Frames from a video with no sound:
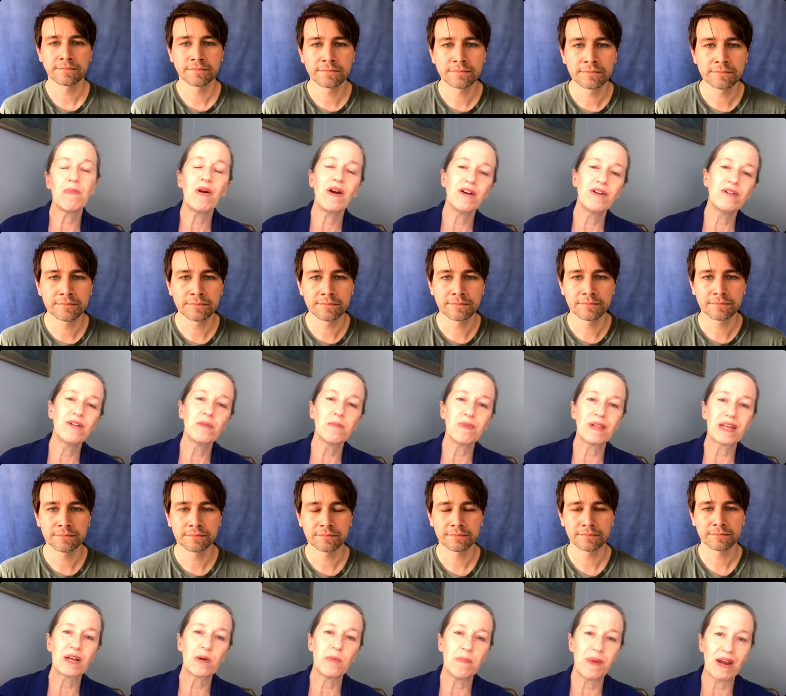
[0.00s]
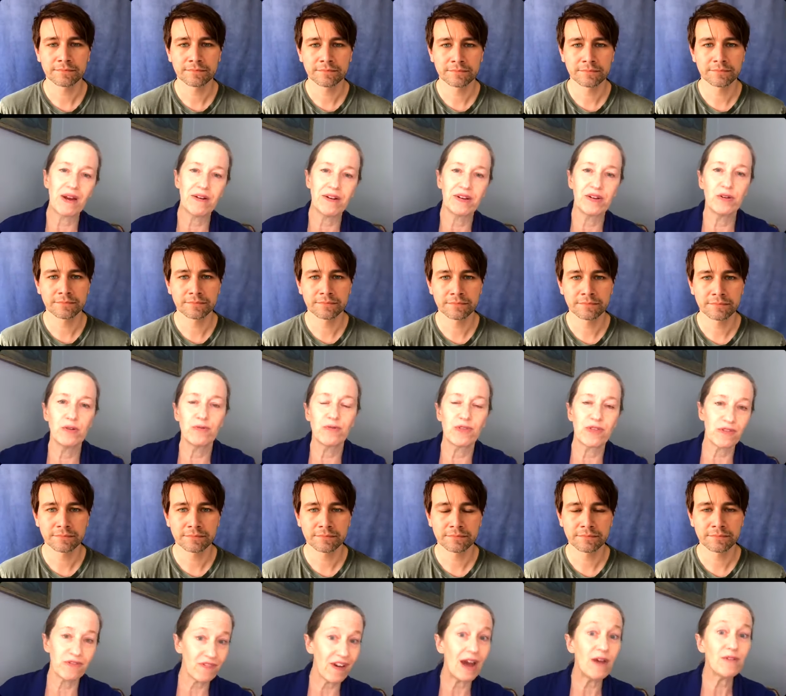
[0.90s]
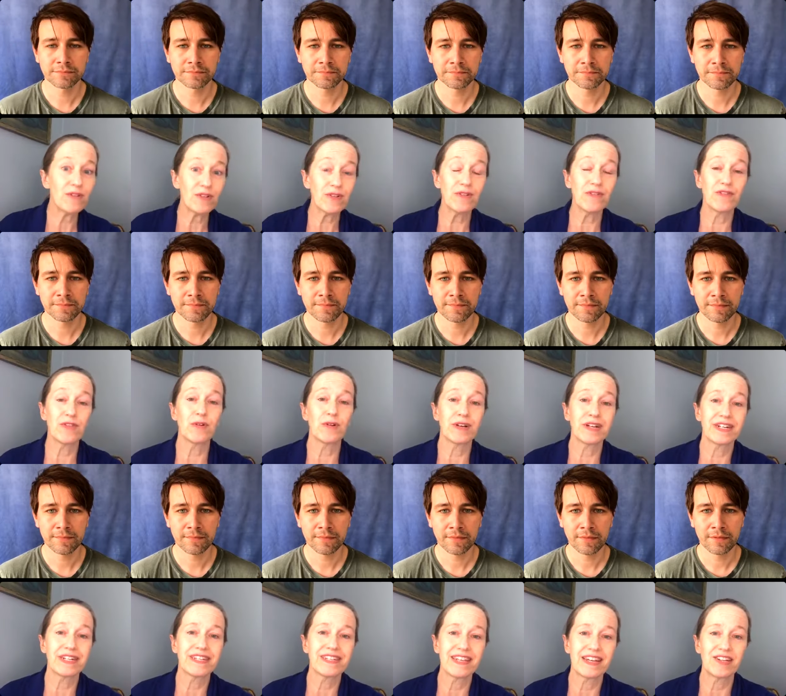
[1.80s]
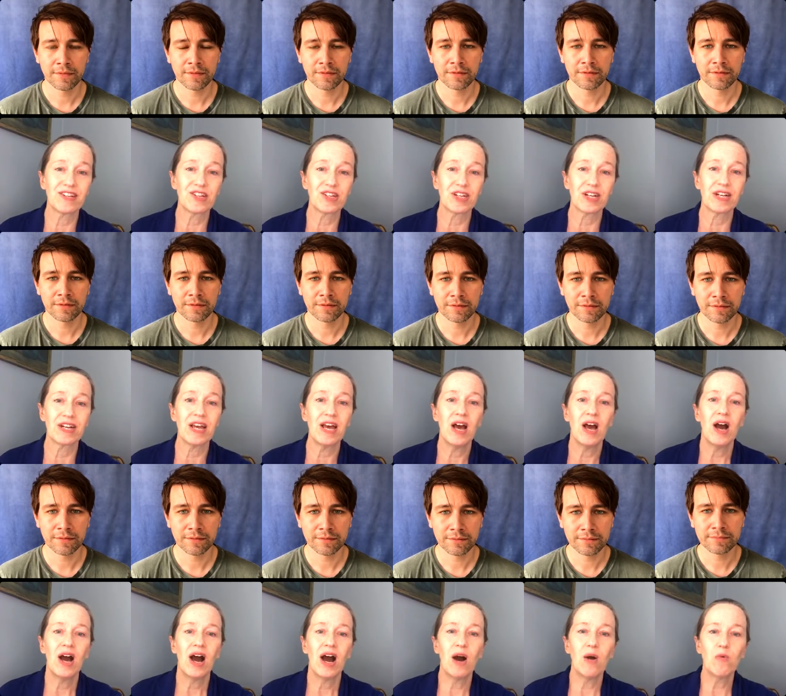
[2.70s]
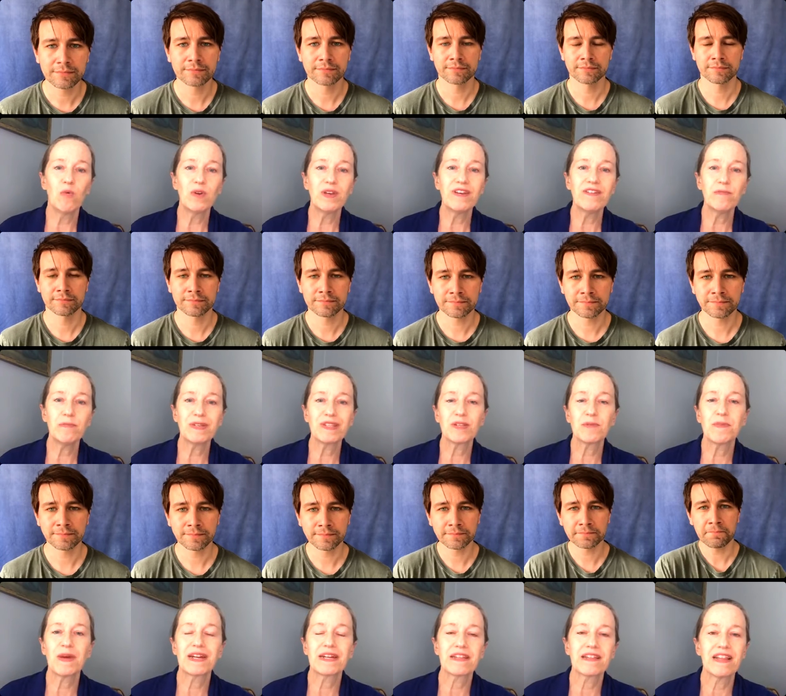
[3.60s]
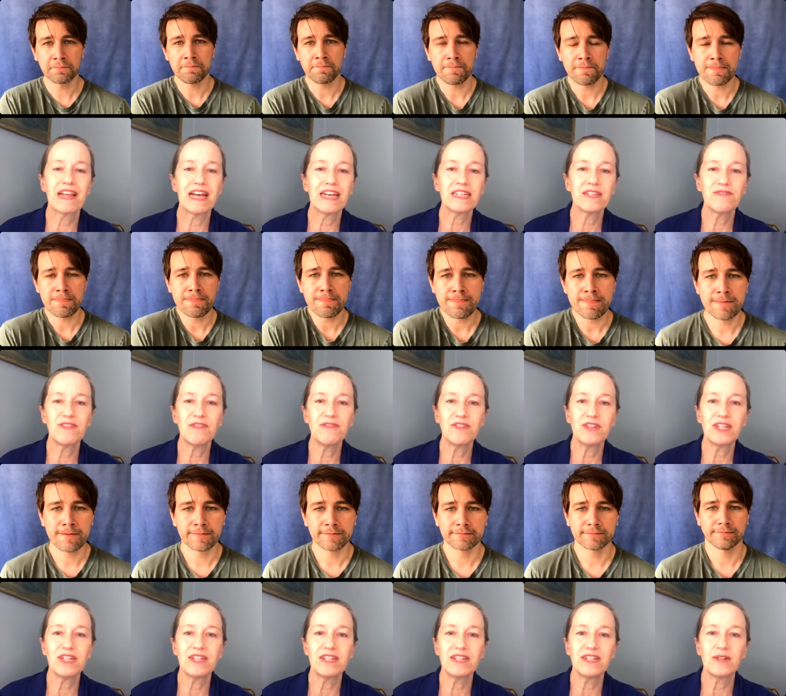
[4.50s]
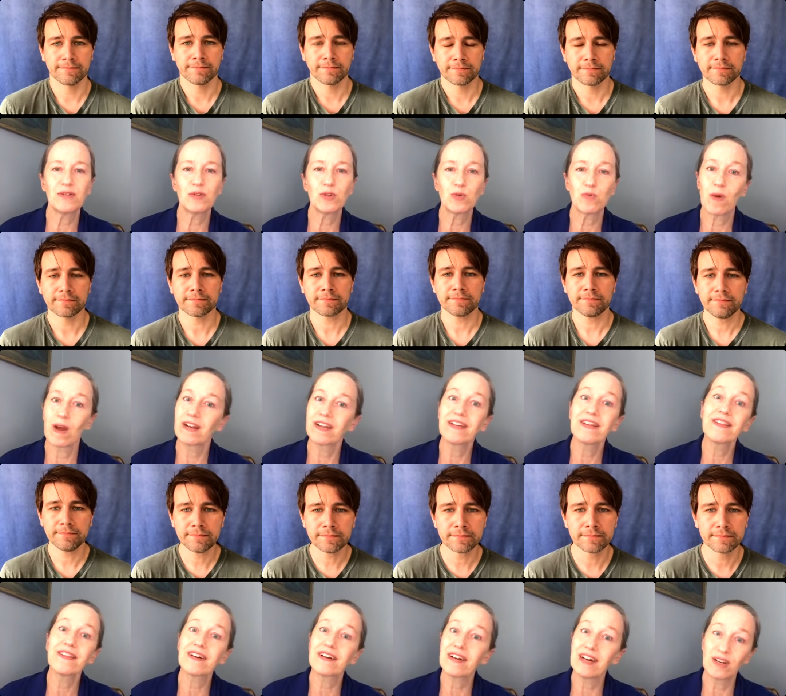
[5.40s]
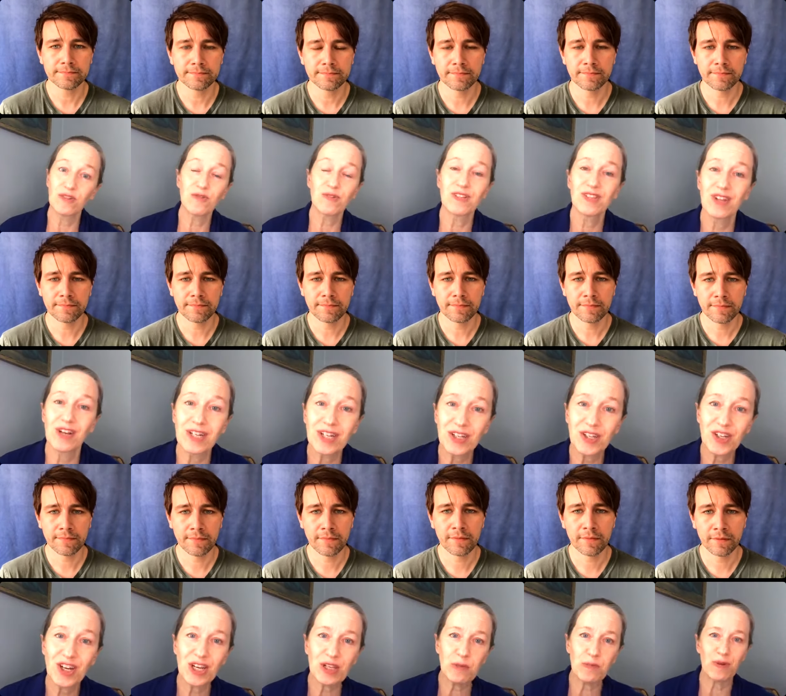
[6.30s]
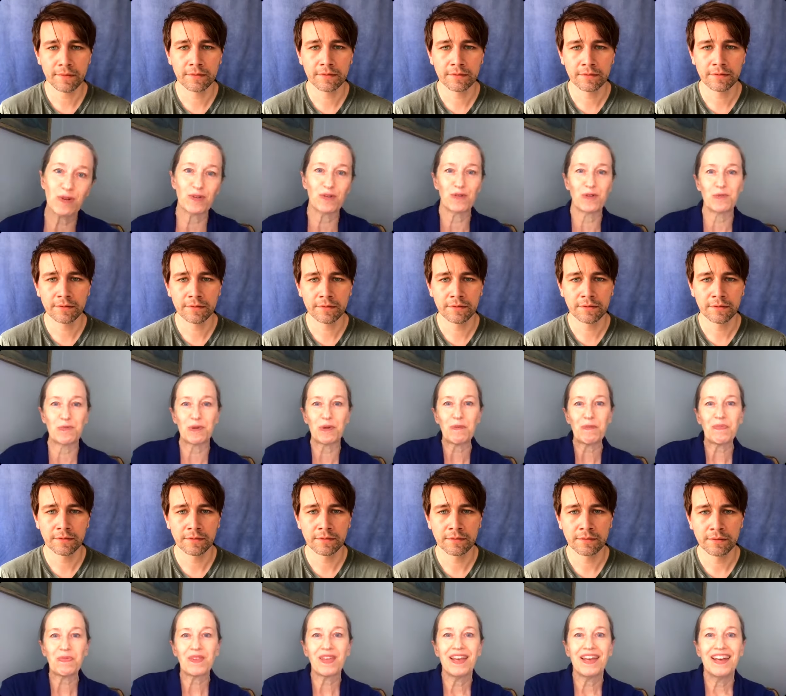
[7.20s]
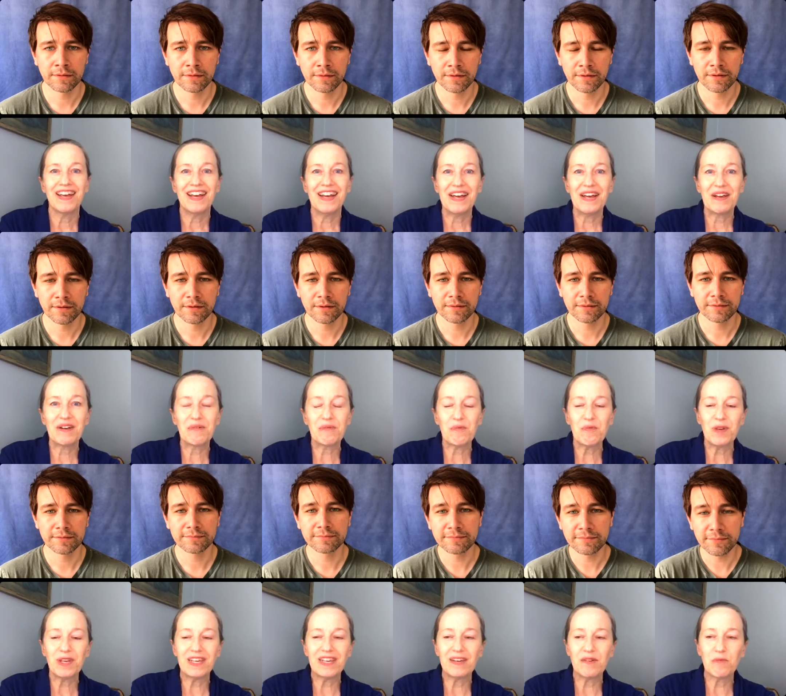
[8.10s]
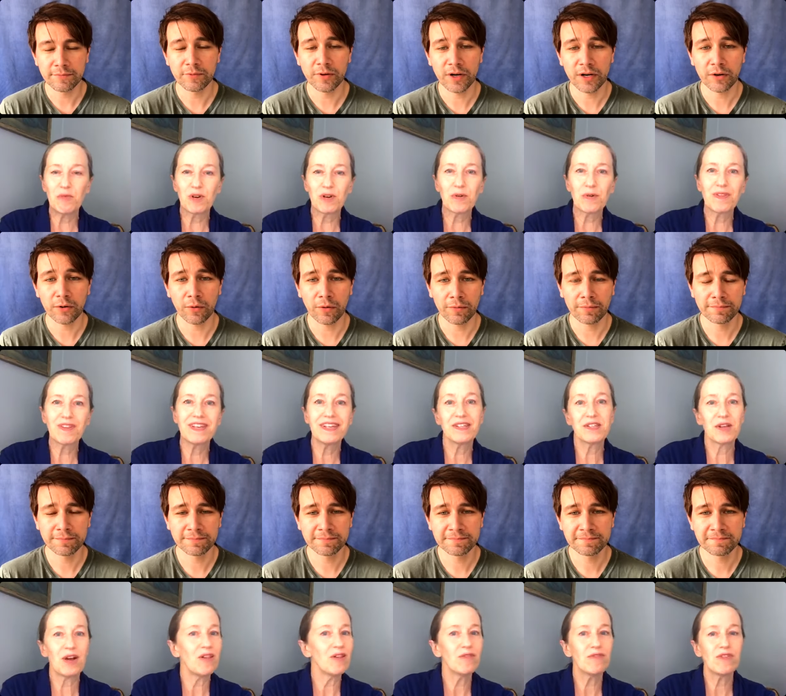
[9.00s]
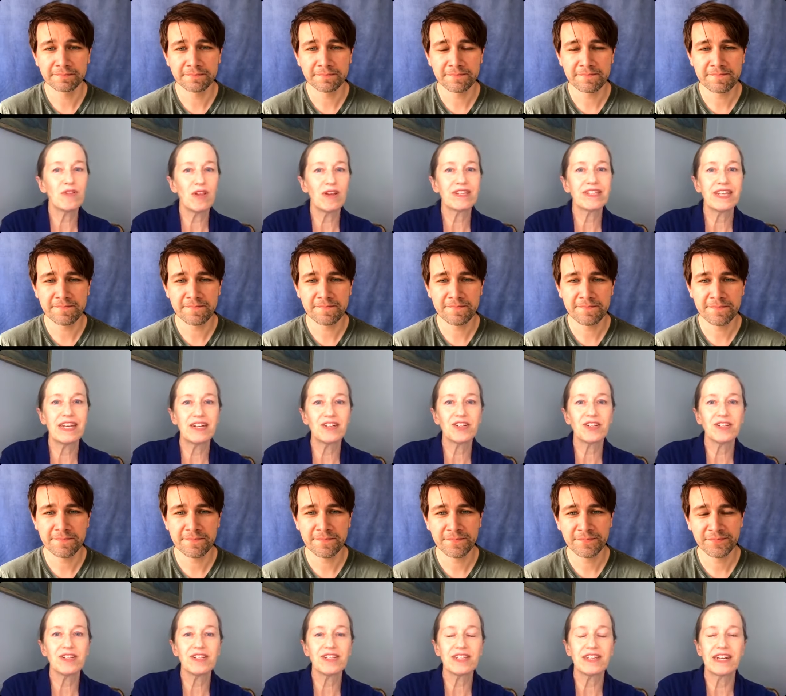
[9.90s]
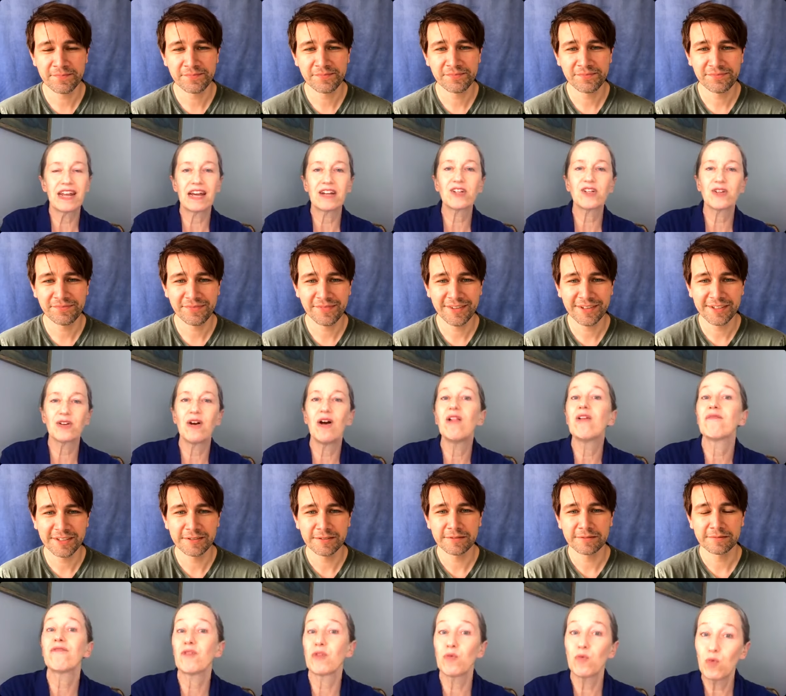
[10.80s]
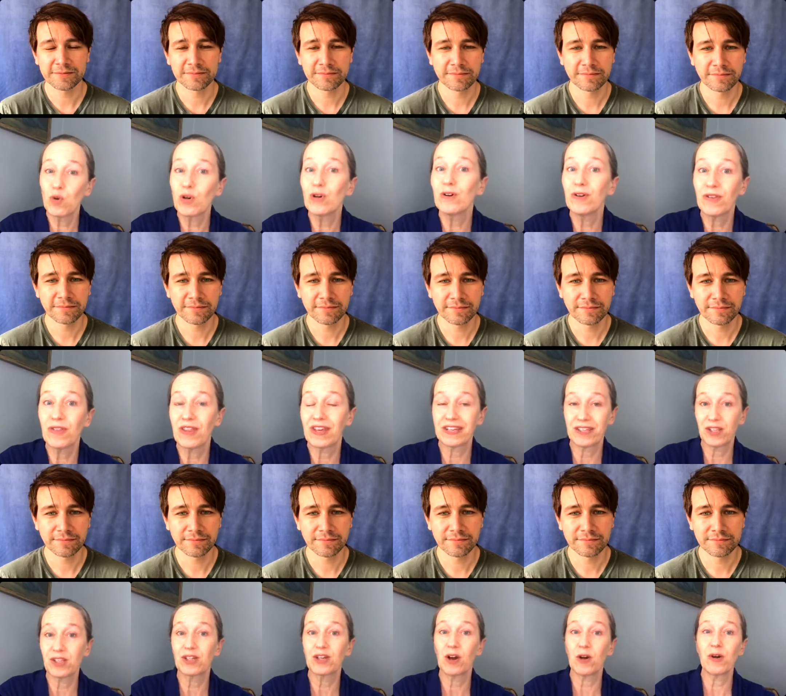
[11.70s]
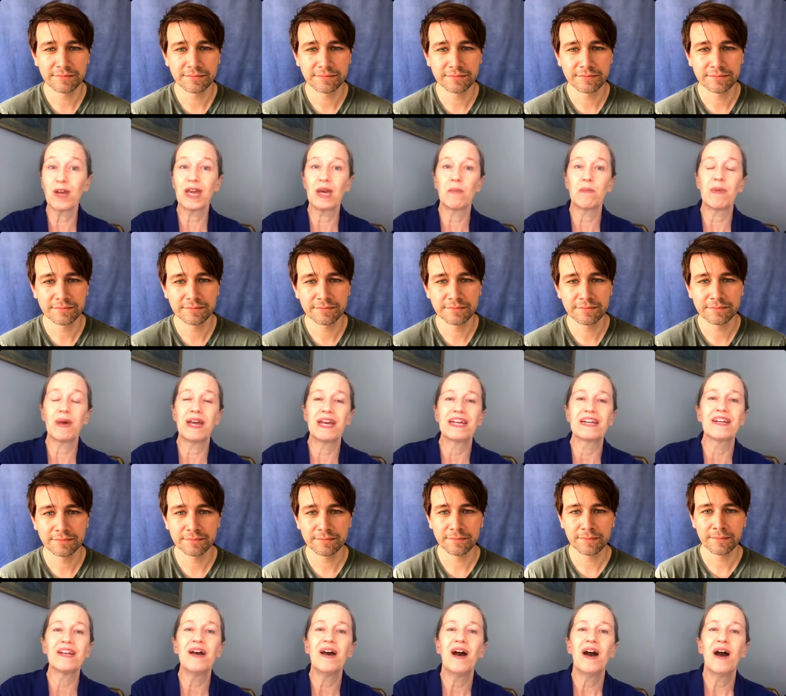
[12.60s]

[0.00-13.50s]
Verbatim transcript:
Speaker 1: partner, Blair Barron, who's the founder of the organization, we have been spending the last 15 years running the country's youngest Shakespeare troupe and we work Very with cool. kids all over Los Angeles and actually all over the world, thanks to Go Campaign.